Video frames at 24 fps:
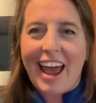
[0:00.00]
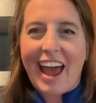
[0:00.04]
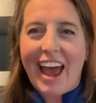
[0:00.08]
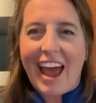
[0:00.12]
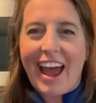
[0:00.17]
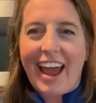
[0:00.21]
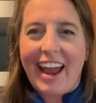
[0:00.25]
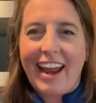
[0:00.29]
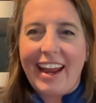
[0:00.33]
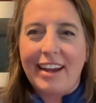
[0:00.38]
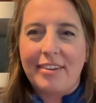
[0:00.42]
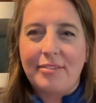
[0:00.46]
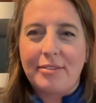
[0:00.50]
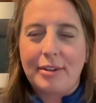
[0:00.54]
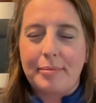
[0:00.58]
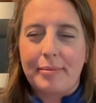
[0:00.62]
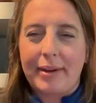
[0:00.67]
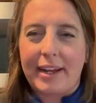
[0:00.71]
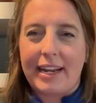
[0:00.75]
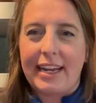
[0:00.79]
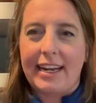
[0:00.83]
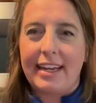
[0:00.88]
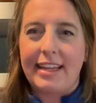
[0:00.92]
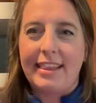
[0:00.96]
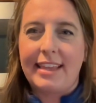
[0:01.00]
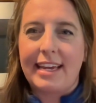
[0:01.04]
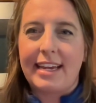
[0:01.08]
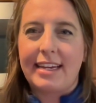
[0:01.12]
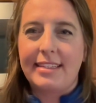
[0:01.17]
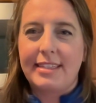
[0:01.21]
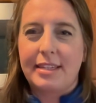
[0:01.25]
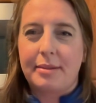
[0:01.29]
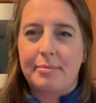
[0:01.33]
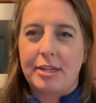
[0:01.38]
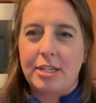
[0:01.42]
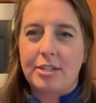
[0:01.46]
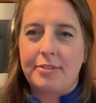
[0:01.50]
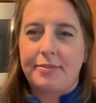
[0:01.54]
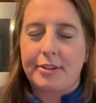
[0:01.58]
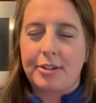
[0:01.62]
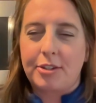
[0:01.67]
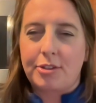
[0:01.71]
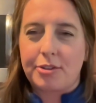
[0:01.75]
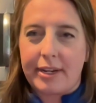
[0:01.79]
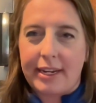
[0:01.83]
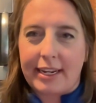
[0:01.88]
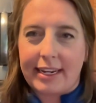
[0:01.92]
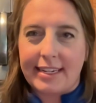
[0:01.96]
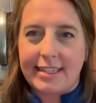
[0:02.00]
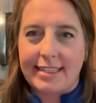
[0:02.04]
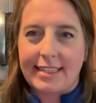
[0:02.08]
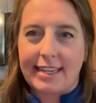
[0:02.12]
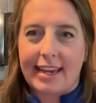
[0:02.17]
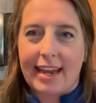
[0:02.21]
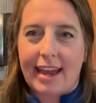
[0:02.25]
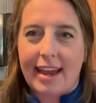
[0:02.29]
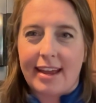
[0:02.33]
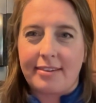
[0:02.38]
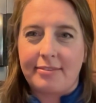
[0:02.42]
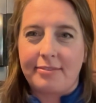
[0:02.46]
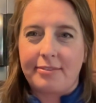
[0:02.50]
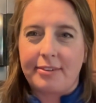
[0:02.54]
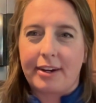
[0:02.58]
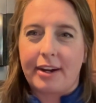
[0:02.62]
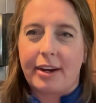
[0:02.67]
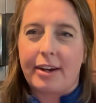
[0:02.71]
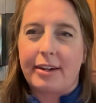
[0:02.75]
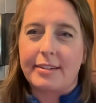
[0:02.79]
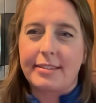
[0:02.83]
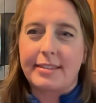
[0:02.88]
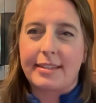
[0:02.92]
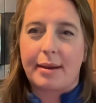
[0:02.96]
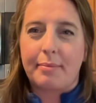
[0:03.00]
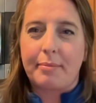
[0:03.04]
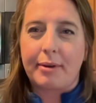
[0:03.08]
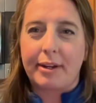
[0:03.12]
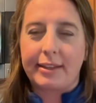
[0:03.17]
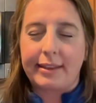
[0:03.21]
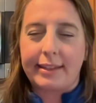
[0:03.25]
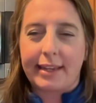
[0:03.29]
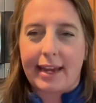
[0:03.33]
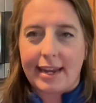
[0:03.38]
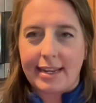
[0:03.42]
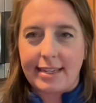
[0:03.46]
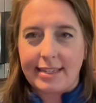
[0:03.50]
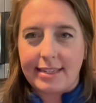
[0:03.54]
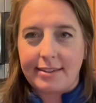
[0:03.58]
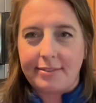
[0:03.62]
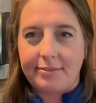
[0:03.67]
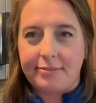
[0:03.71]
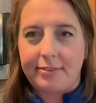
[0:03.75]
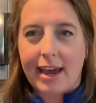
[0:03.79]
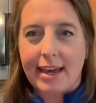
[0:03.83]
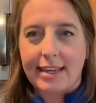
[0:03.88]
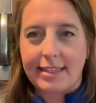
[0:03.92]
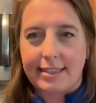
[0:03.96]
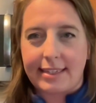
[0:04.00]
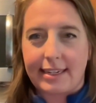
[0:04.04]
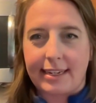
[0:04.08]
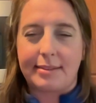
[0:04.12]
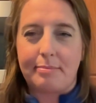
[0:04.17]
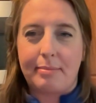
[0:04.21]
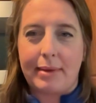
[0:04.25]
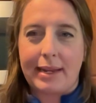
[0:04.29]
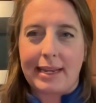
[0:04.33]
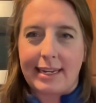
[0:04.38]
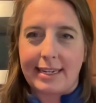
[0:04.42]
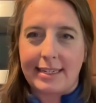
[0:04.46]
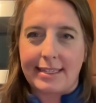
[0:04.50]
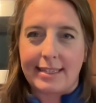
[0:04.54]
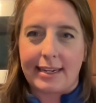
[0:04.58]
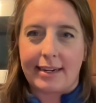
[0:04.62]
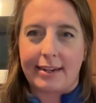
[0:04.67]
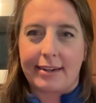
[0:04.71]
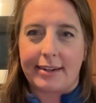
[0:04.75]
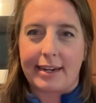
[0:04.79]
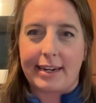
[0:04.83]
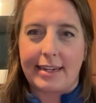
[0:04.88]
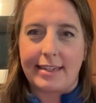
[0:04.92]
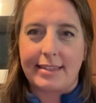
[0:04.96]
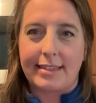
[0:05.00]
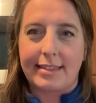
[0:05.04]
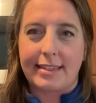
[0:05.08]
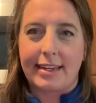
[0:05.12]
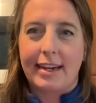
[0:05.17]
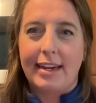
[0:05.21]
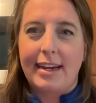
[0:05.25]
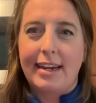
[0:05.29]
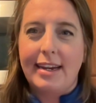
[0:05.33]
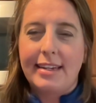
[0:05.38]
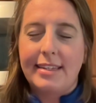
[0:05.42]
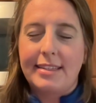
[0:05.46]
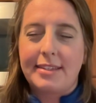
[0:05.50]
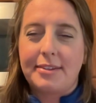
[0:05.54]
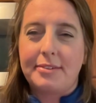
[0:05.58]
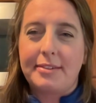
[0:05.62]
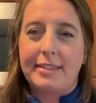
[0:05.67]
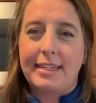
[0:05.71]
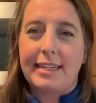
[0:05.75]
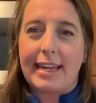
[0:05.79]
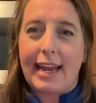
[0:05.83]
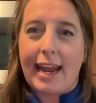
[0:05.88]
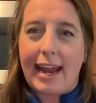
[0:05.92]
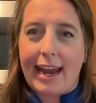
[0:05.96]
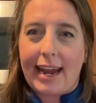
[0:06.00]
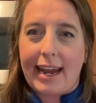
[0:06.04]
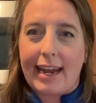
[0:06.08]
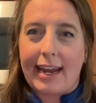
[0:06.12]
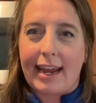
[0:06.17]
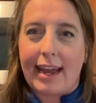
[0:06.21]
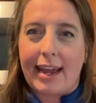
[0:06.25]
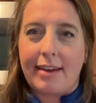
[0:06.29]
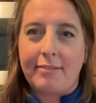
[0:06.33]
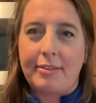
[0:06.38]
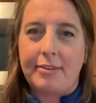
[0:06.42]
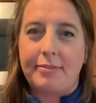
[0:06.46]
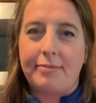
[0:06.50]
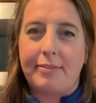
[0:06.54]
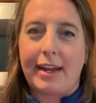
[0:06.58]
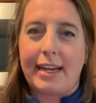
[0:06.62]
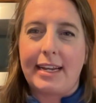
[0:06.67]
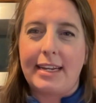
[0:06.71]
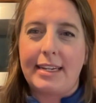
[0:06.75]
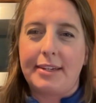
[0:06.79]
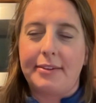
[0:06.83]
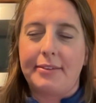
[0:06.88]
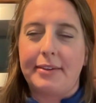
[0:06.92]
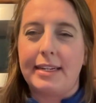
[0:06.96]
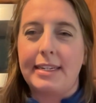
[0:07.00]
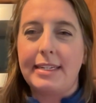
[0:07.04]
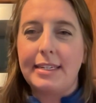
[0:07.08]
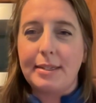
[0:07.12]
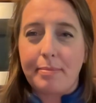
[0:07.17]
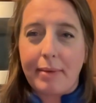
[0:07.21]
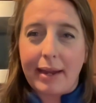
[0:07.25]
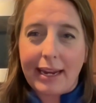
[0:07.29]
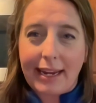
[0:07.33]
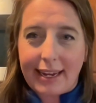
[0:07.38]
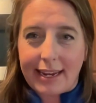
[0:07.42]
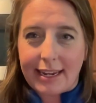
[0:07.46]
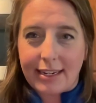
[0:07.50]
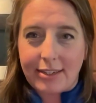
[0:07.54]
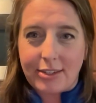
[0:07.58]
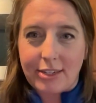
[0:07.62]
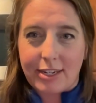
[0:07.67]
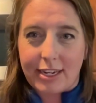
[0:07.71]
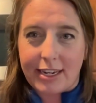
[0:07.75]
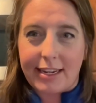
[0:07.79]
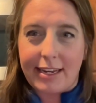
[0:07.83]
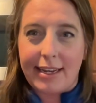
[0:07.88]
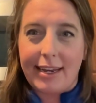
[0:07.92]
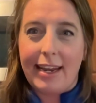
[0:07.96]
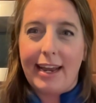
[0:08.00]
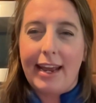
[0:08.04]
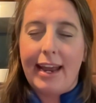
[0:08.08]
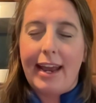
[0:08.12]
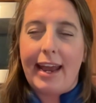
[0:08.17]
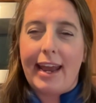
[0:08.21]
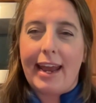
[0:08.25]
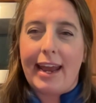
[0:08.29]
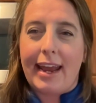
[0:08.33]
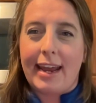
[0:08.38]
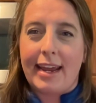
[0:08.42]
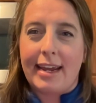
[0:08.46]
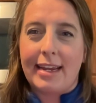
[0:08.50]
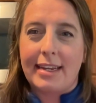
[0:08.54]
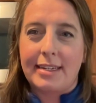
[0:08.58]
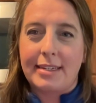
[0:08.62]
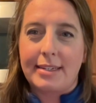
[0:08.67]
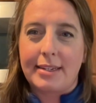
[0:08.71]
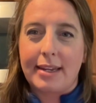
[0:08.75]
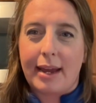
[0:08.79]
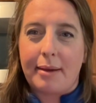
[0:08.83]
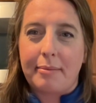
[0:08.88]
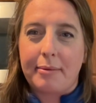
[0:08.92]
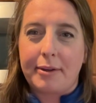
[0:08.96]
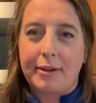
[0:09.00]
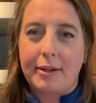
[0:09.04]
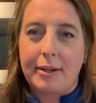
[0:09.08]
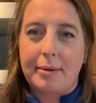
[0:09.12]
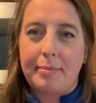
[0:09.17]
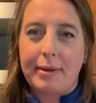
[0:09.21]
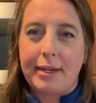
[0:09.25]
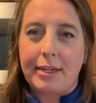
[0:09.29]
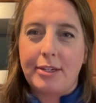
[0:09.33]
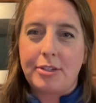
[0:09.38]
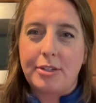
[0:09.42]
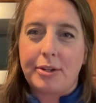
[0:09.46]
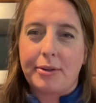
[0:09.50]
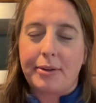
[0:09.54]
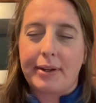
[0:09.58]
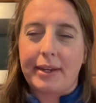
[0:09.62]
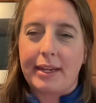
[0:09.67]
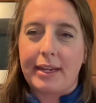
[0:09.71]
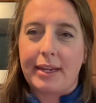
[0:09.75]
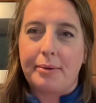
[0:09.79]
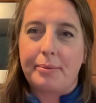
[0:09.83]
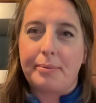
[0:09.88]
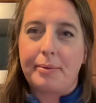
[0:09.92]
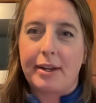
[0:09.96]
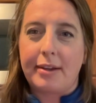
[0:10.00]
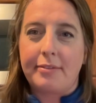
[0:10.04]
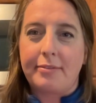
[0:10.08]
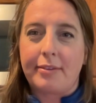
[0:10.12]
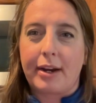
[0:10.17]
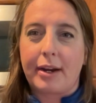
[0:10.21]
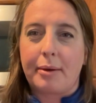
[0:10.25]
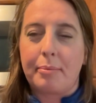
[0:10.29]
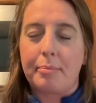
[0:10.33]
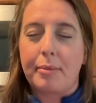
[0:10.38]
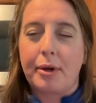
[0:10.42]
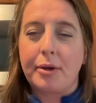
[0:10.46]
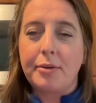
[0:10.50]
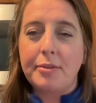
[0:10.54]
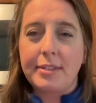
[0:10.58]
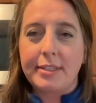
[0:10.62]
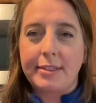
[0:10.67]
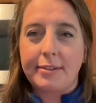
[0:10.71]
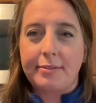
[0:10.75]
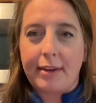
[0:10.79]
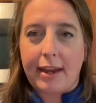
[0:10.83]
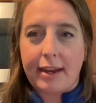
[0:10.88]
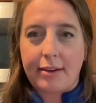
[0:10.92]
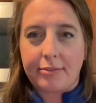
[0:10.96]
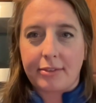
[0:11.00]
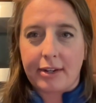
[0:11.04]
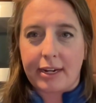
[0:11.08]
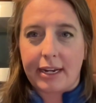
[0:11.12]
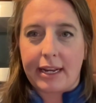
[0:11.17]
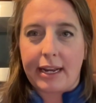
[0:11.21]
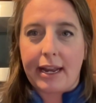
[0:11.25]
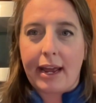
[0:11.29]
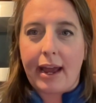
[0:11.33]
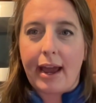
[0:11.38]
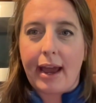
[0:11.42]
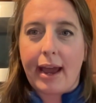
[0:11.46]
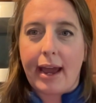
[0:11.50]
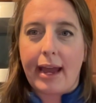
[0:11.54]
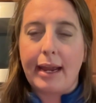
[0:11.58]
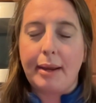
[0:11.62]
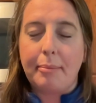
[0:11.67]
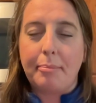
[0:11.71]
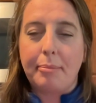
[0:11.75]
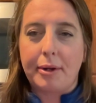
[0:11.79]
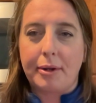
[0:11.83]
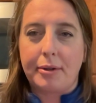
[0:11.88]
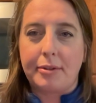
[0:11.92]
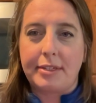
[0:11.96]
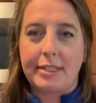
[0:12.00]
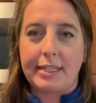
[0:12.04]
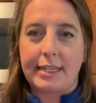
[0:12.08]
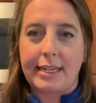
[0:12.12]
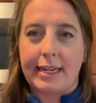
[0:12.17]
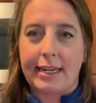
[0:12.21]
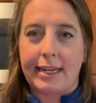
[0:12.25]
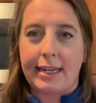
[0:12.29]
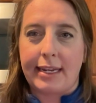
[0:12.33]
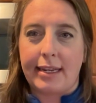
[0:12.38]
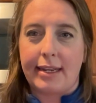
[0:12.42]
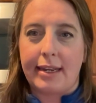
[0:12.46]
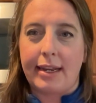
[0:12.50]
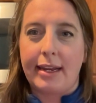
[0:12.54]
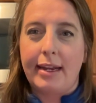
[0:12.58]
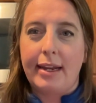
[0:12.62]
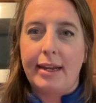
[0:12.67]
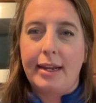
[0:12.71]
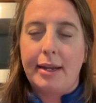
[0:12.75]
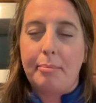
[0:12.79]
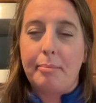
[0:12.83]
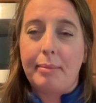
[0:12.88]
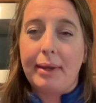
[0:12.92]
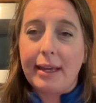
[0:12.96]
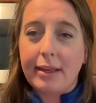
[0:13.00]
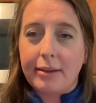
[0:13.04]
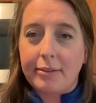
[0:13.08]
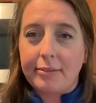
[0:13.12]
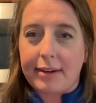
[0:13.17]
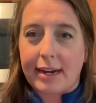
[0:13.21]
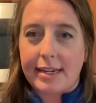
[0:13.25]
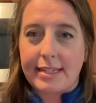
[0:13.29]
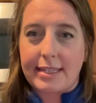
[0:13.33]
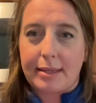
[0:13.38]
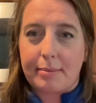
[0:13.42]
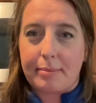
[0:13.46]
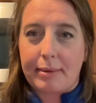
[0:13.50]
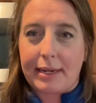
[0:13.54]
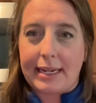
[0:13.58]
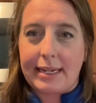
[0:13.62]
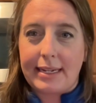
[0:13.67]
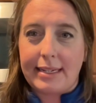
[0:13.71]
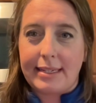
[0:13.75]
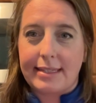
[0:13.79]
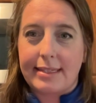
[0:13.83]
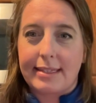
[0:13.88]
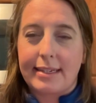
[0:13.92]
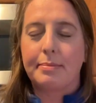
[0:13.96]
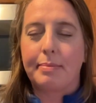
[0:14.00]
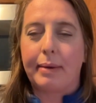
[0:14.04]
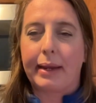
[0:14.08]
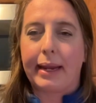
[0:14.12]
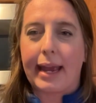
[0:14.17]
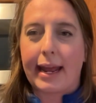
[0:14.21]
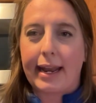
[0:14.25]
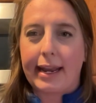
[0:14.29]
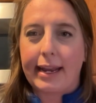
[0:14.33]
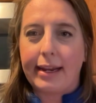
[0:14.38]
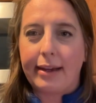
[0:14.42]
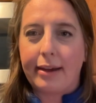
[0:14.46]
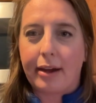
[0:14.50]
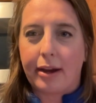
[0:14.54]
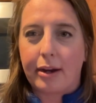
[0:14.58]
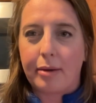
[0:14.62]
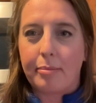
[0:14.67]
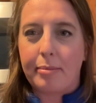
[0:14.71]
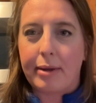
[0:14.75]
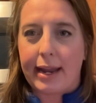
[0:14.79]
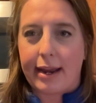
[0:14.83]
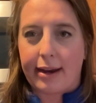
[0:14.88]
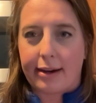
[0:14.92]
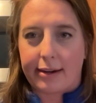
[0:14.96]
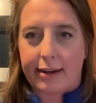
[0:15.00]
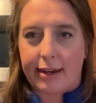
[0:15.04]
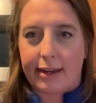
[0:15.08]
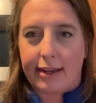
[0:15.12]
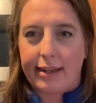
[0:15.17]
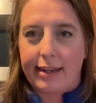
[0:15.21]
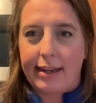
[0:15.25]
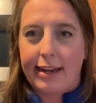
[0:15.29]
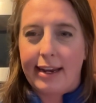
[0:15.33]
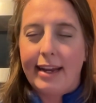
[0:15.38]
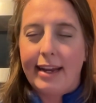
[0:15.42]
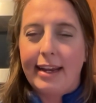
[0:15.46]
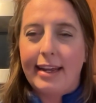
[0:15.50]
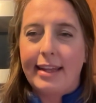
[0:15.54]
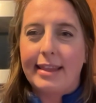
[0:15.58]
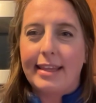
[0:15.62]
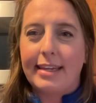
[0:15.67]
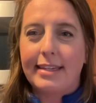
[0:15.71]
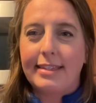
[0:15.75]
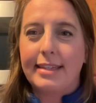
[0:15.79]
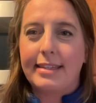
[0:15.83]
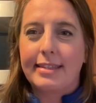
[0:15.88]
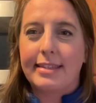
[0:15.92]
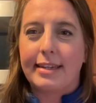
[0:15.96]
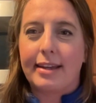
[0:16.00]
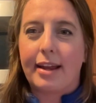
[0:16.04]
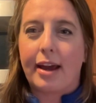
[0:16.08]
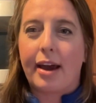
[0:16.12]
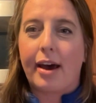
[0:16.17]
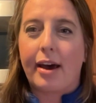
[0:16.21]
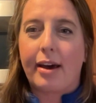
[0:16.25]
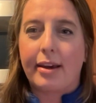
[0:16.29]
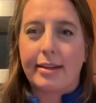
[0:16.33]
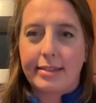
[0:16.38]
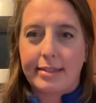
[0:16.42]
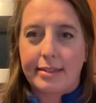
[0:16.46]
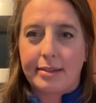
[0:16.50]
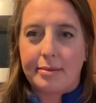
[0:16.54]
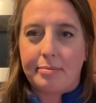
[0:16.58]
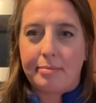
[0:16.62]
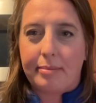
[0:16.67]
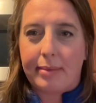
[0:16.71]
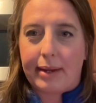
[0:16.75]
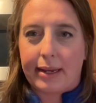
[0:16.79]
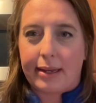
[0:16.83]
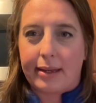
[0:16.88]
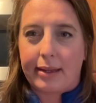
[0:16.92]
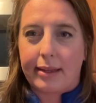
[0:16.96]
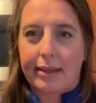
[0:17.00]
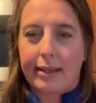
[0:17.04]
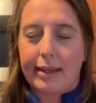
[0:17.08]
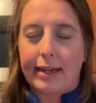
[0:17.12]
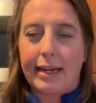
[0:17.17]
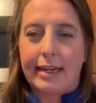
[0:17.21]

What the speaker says: Hi everybody, thanks so much for joining us again for our Summer Lent Fasting mini-series. So today I've invited you into my kitchen and I'm going to be showing you one of our most favorite high-protein meal recipes, spaghetti carbonara. This is an awesome meal.